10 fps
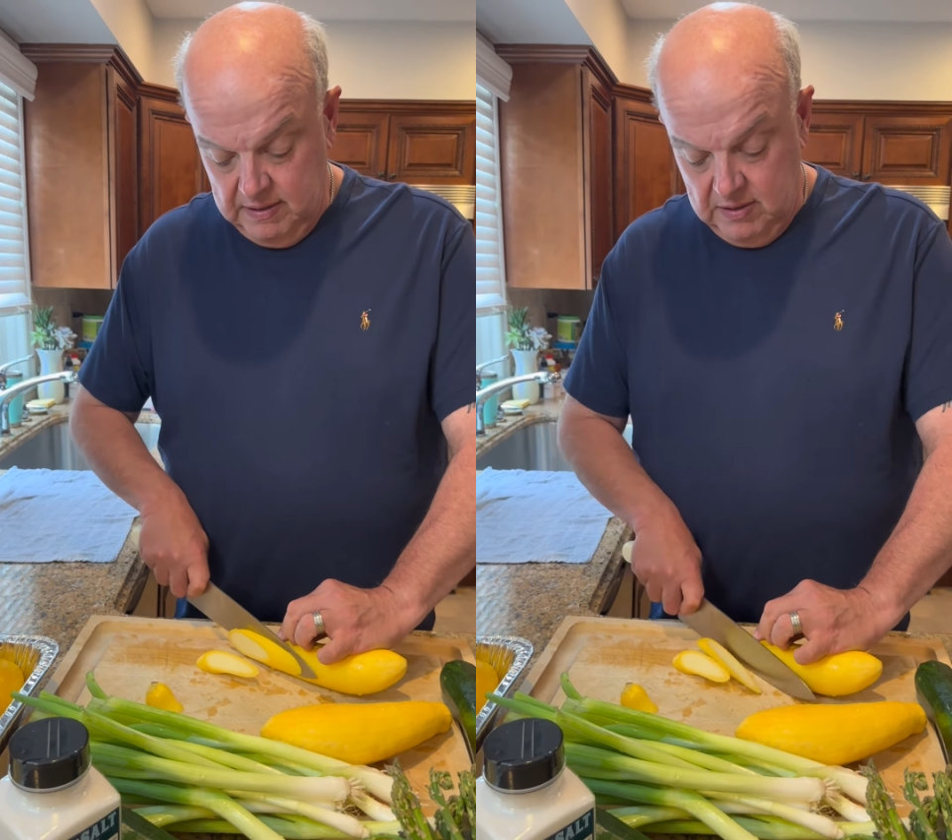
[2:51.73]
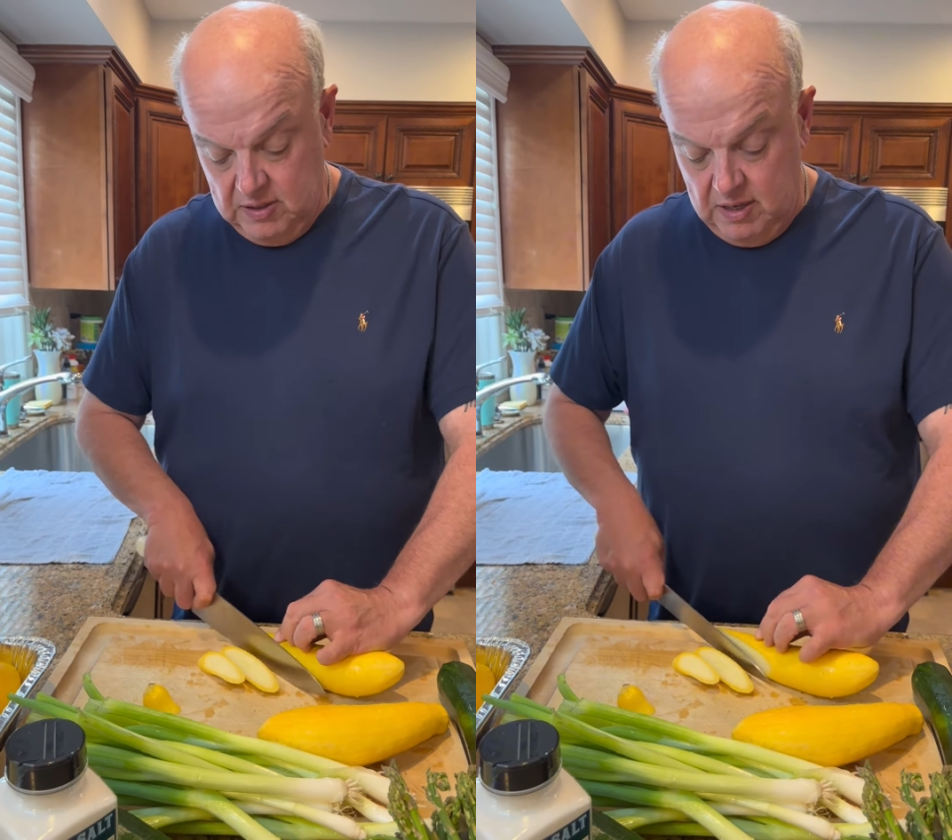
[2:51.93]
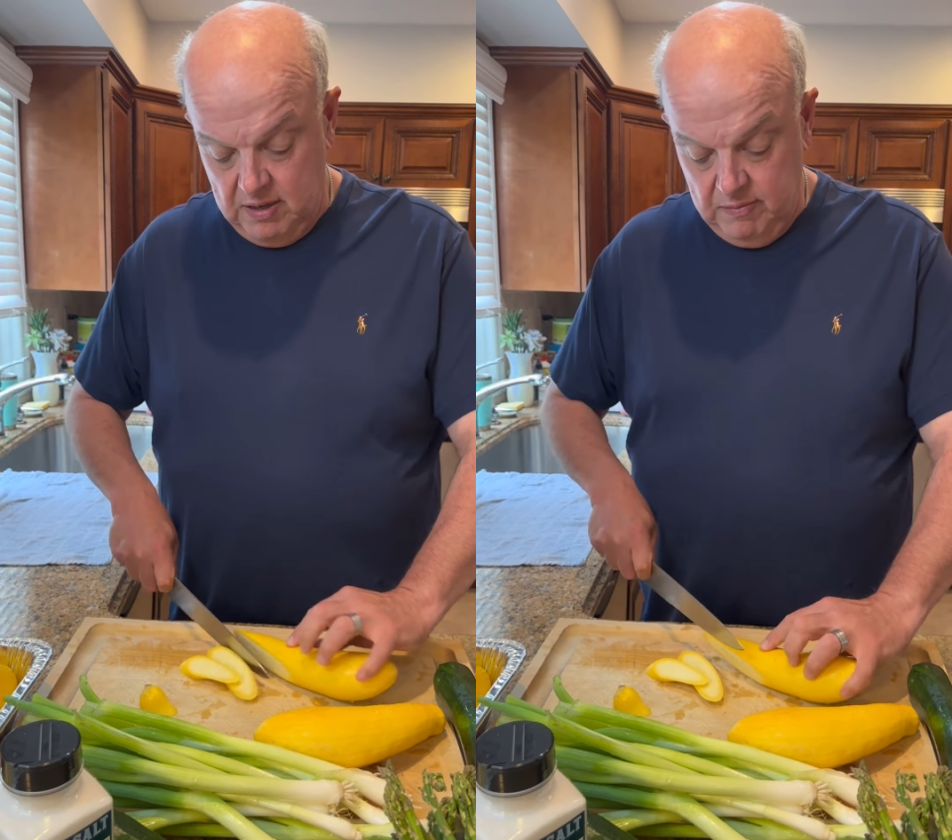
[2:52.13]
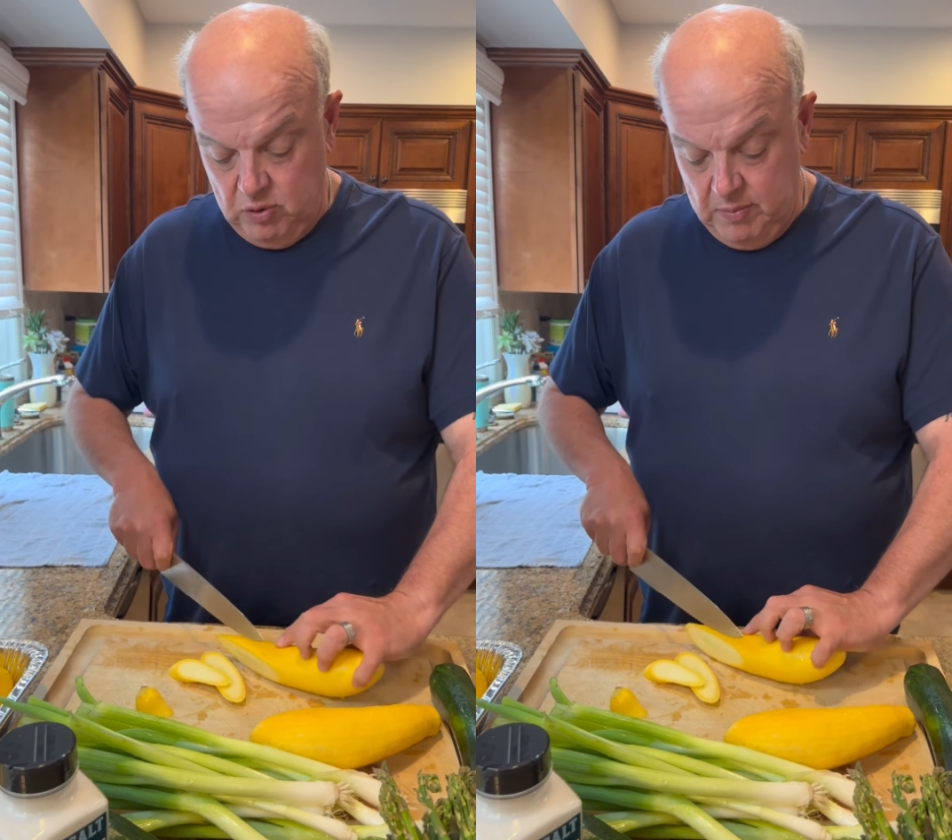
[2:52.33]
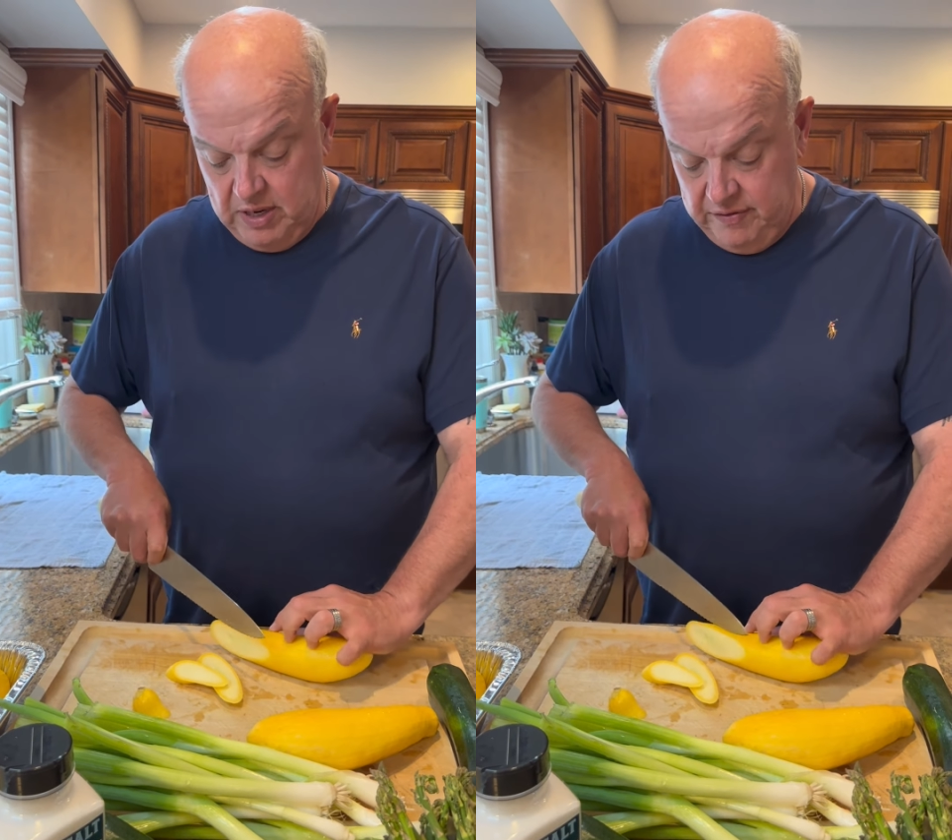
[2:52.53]
So
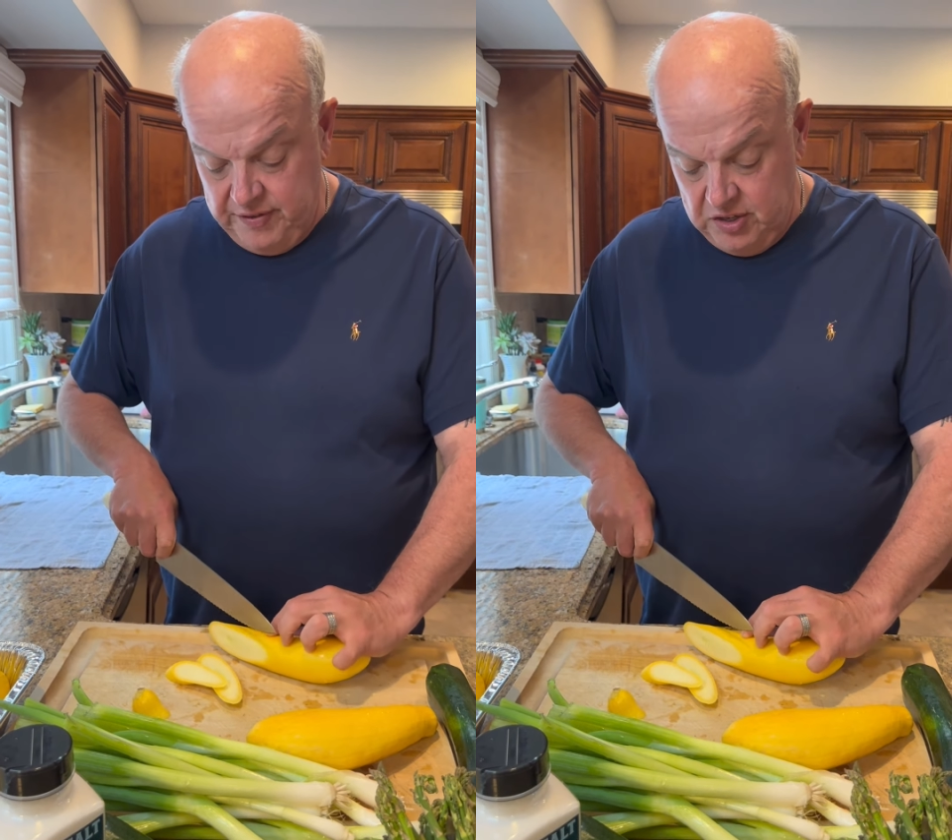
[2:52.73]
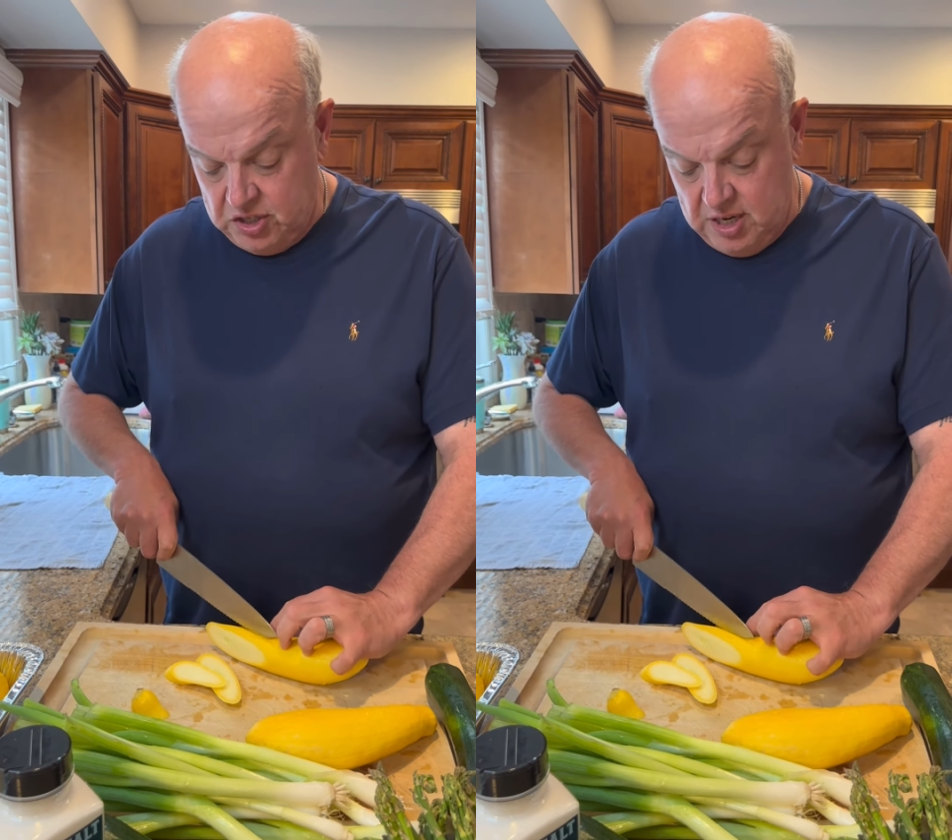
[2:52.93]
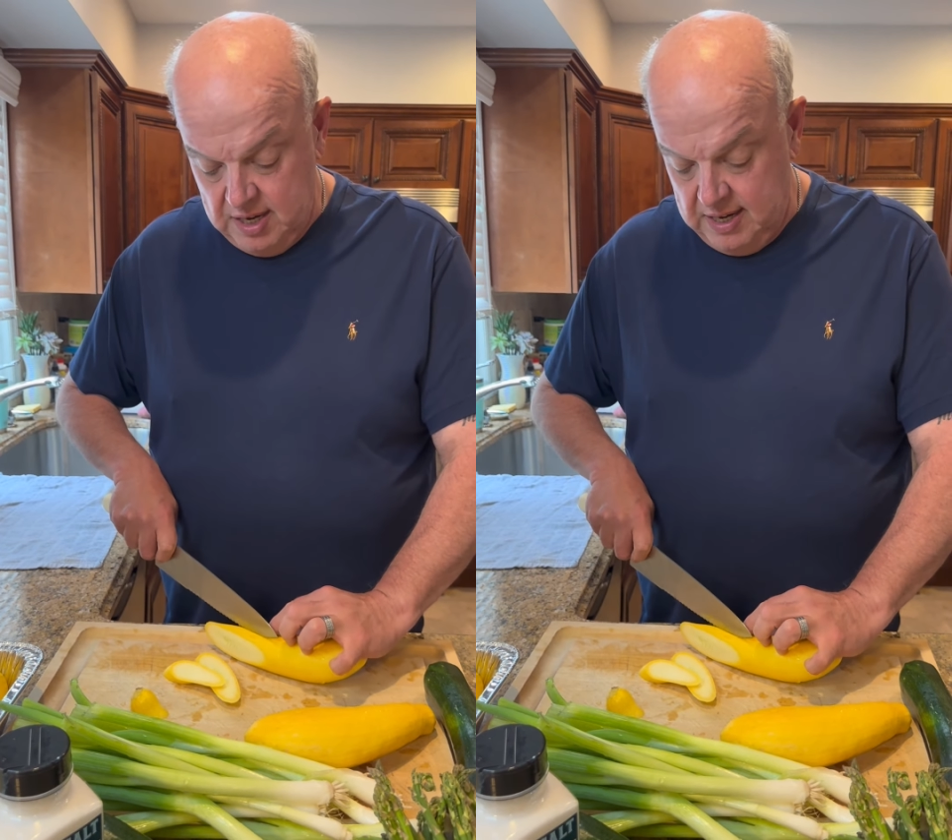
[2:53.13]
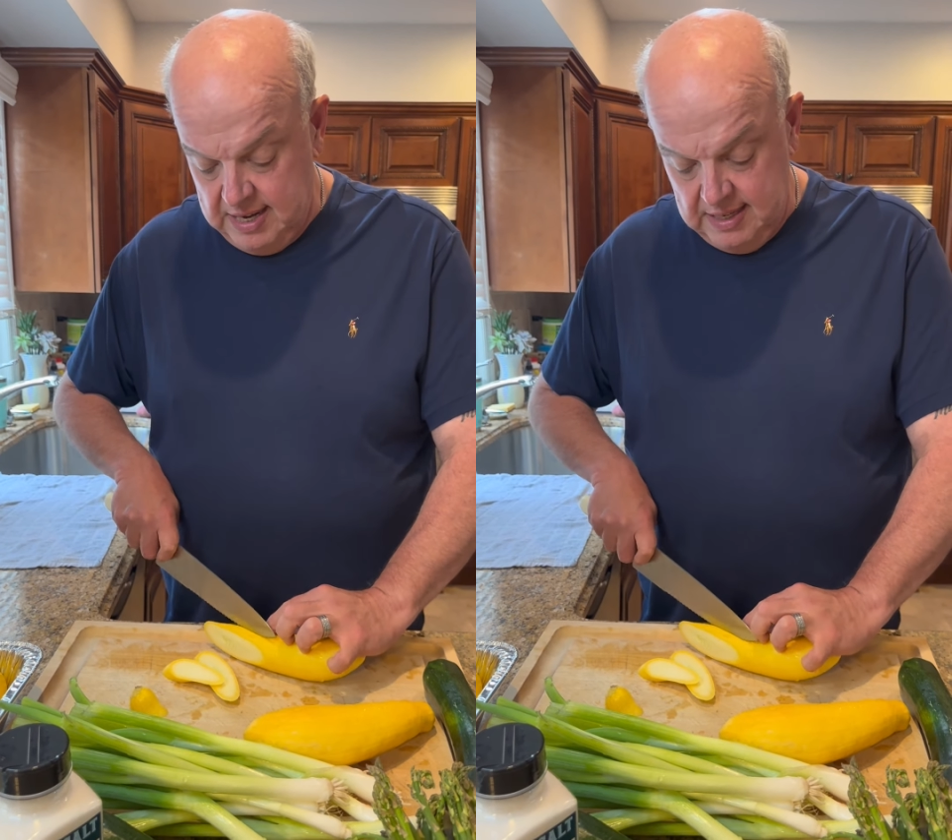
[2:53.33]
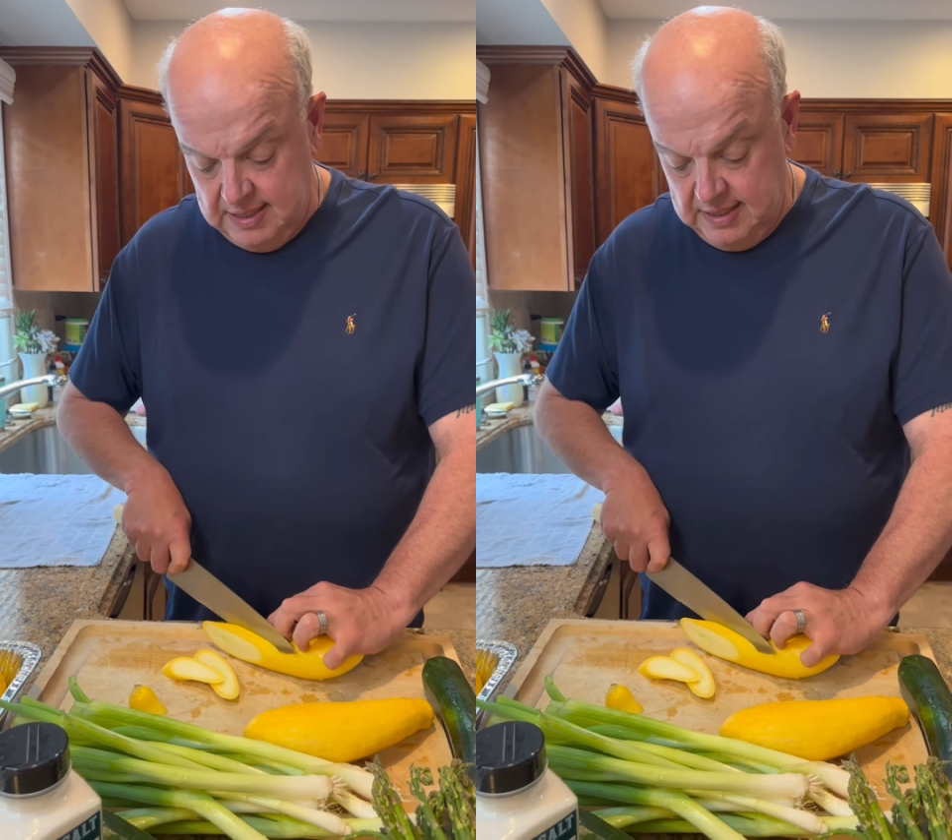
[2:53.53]
when we're gonna finish cutting
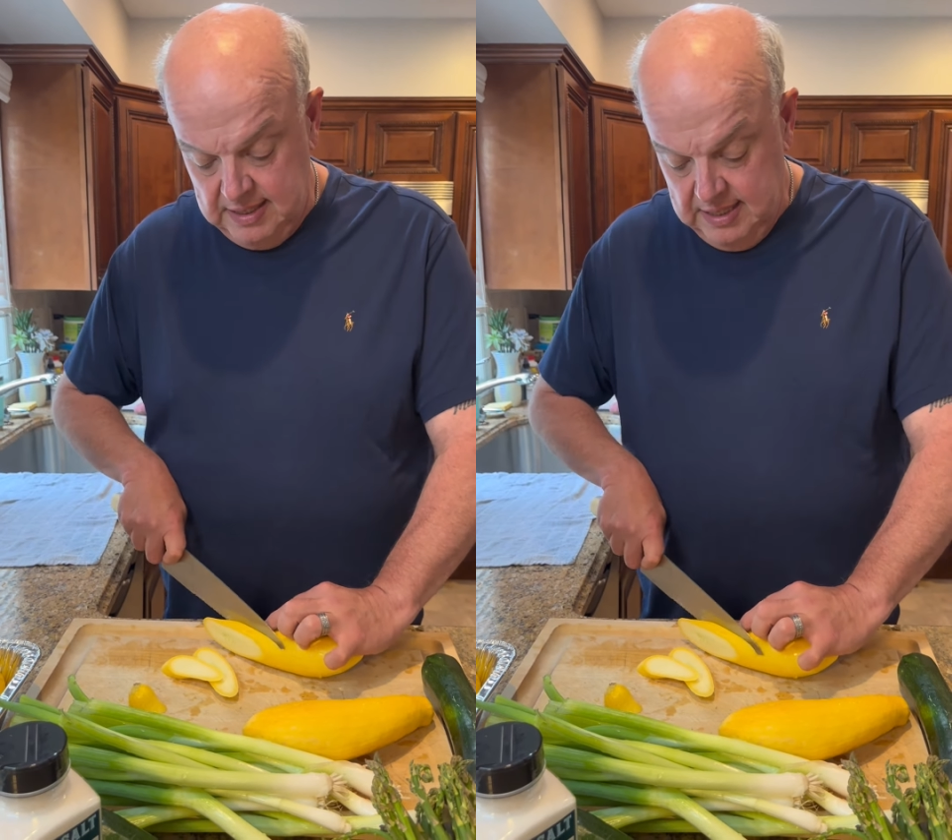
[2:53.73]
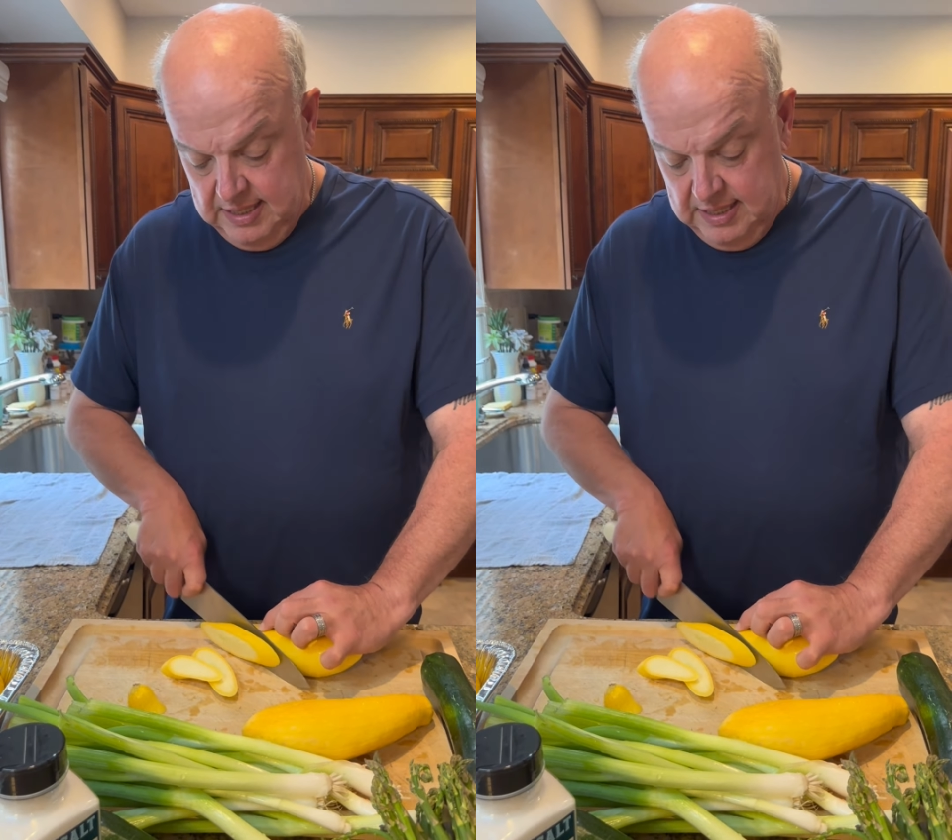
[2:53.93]
this,